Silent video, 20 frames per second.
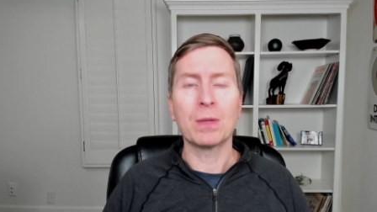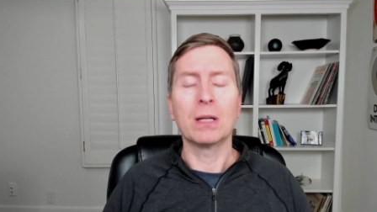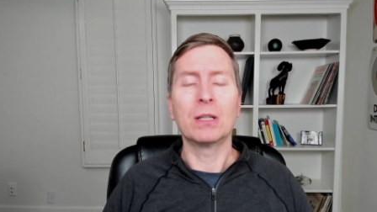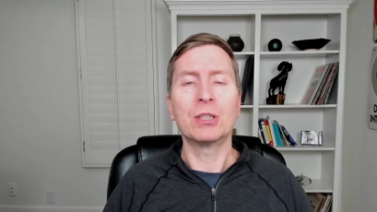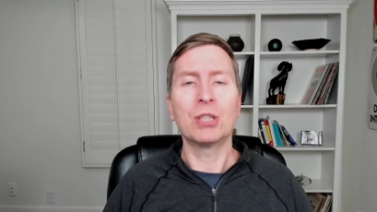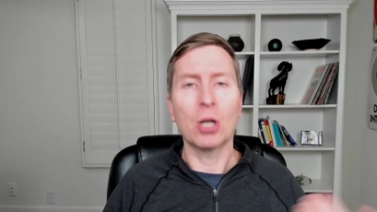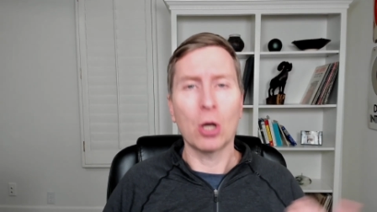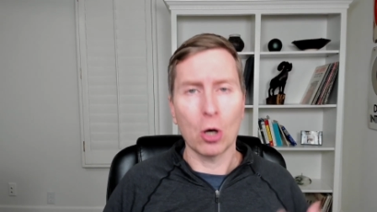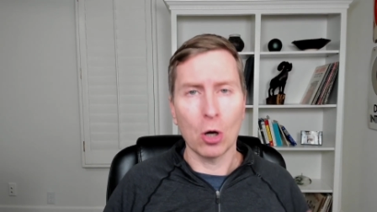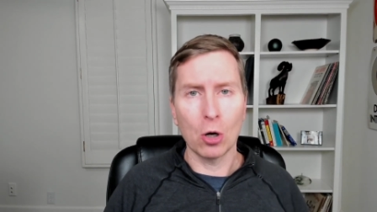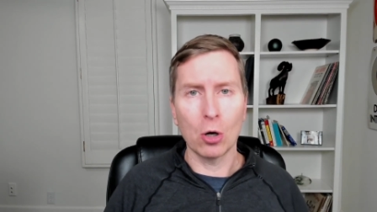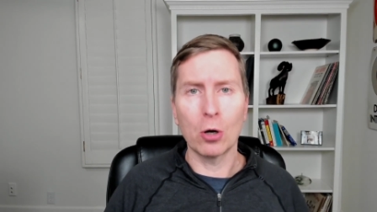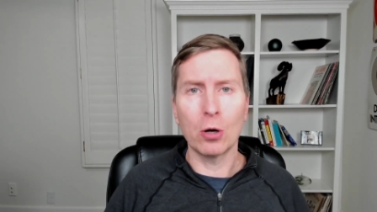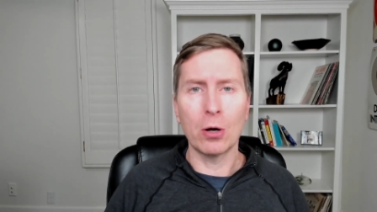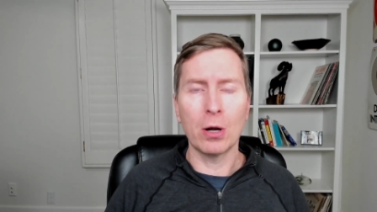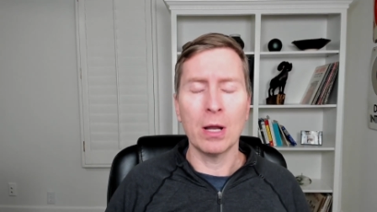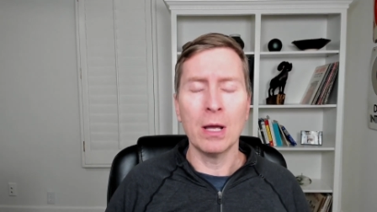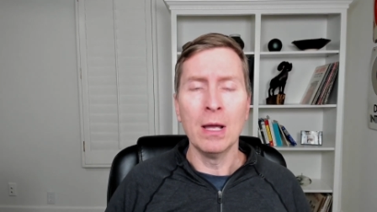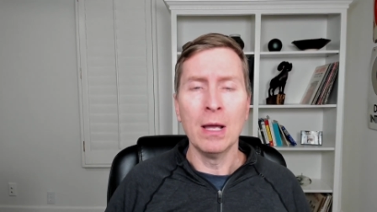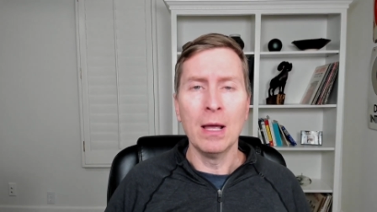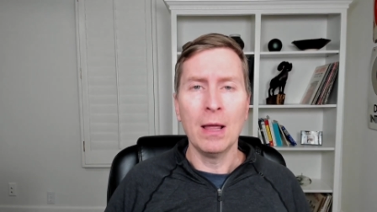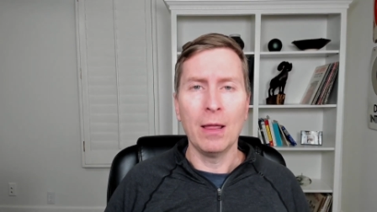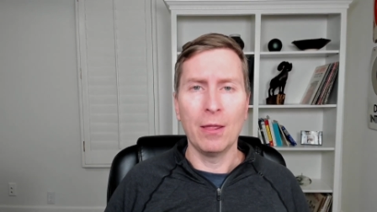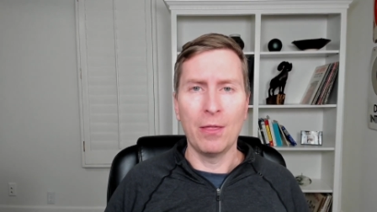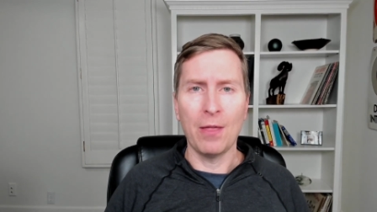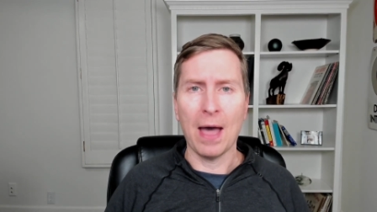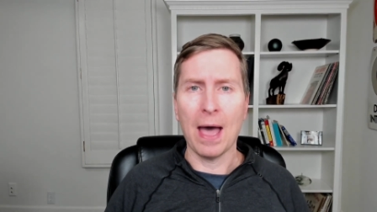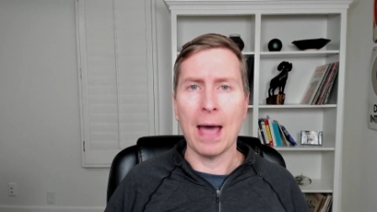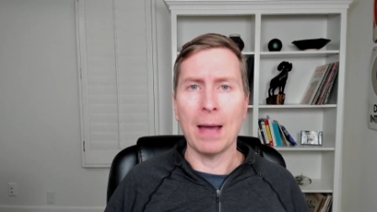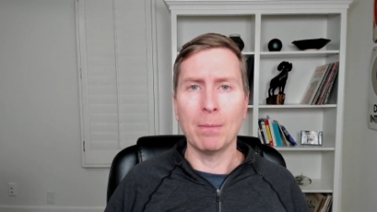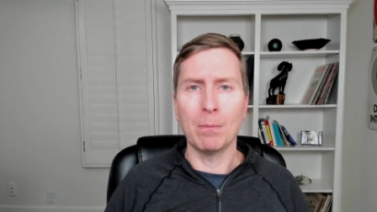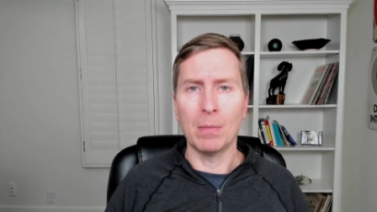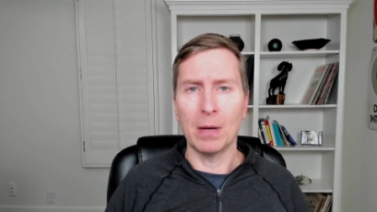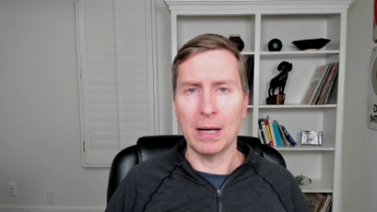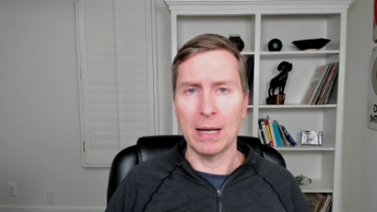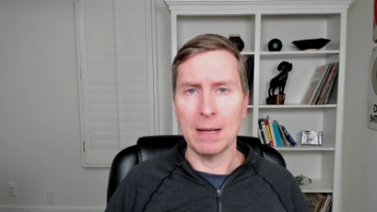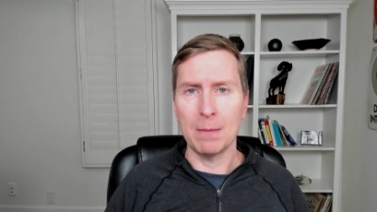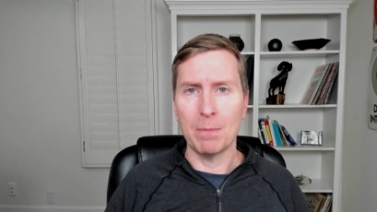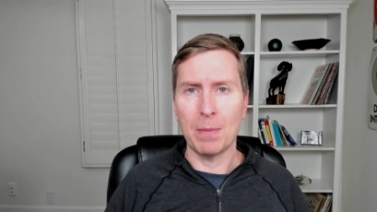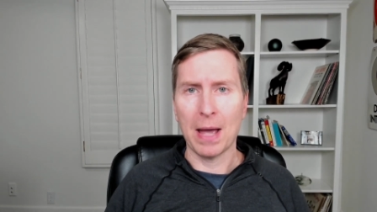to earn that
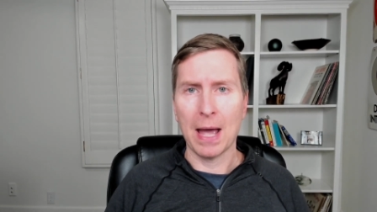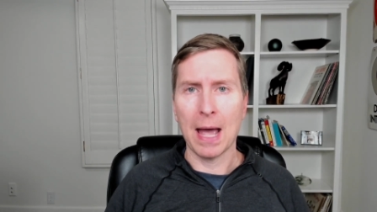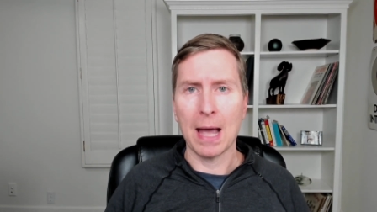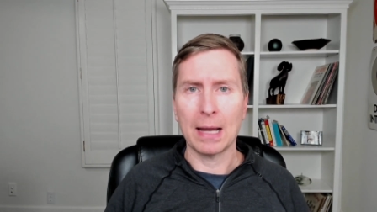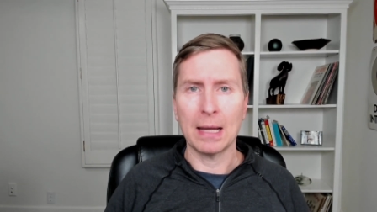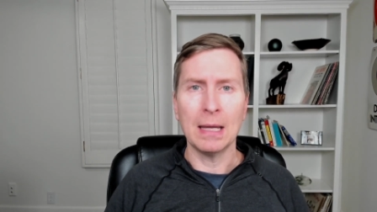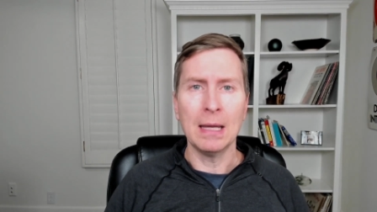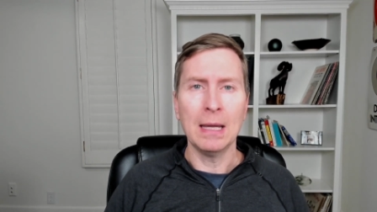money back